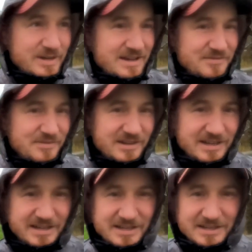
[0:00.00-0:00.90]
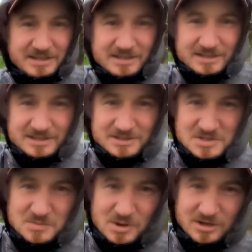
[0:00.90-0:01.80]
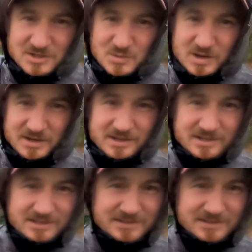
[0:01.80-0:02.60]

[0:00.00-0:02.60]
We have uh, the smallest one,